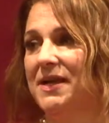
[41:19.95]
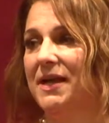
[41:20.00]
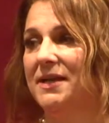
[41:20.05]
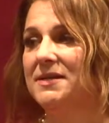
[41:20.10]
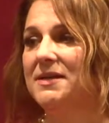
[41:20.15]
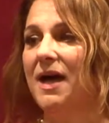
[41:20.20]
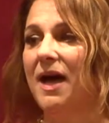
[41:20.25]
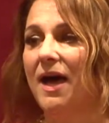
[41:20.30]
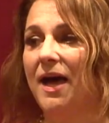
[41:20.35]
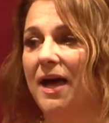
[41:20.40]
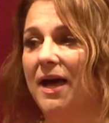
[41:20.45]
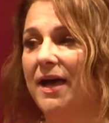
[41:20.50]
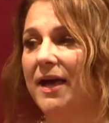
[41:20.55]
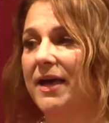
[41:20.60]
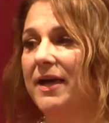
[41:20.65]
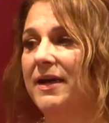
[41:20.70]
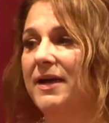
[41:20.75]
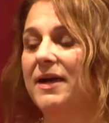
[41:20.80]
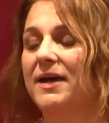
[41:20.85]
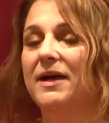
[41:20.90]
And
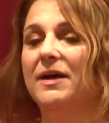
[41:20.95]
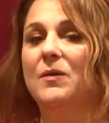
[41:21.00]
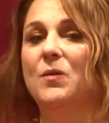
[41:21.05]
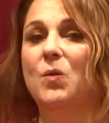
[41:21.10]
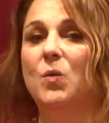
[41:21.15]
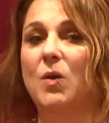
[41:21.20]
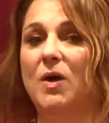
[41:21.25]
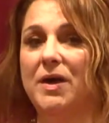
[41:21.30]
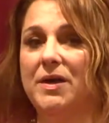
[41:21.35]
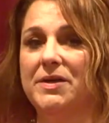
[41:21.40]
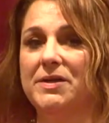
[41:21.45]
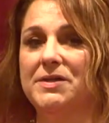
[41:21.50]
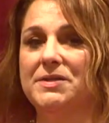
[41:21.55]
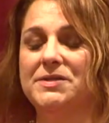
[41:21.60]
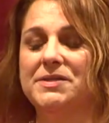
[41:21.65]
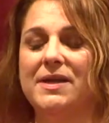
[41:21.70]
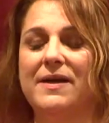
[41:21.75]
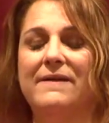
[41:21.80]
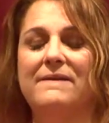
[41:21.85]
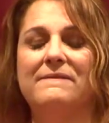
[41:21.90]
I
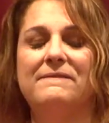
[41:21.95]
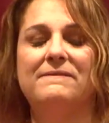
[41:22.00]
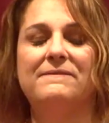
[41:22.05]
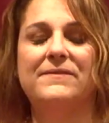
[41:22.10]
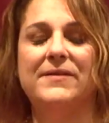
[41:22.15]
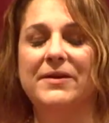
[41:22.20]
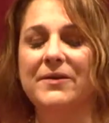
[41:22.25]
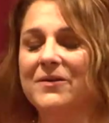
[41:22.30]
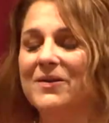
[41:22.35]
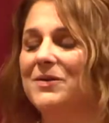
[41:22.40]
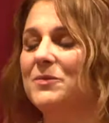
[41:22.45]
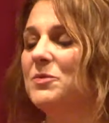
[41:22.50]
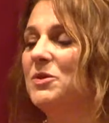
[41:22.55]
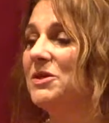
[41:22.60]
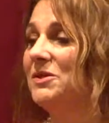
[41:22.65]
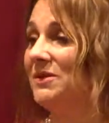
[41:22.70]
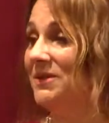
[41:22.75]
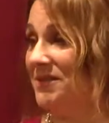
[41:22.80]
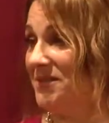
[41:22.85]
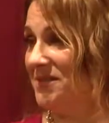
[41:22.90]
was very
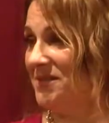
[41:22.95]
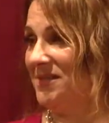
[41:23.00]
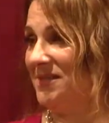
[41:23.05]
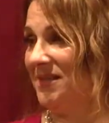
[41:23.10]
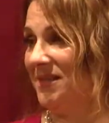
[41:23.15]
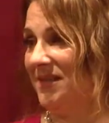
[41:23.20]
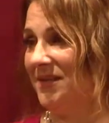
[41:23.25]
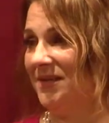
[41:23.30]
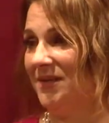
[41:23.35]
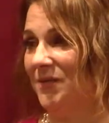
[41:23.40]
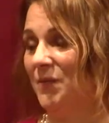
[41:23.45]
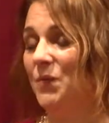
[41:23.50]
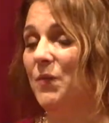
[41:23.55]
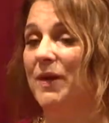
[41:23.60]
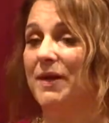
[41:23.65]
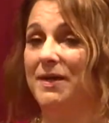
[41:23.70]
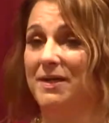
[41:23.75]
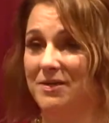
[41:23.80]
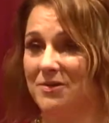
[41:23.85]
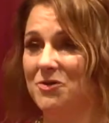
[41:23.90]
realistic
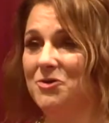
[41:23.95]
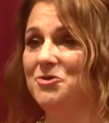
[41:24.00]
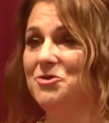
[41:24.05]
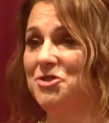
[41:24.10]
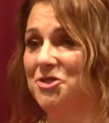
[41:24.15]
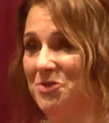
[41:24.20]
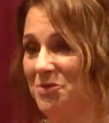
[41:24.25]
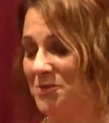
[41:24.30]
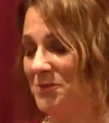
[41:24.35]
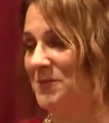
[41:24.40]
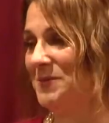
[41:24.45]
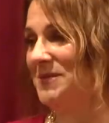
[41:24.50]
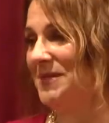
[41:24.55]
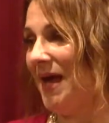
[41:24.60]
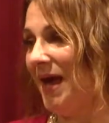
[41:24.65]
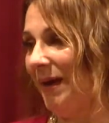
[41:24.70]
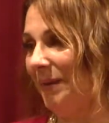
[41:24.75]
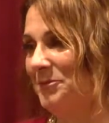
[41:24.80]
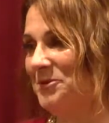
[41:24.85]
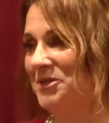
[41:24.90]
when In Her Shoes was
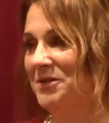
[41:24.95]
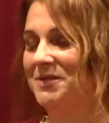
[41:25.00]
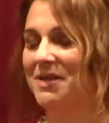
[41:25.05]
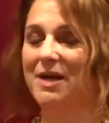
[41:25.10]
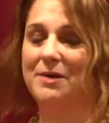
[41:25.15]
optioned.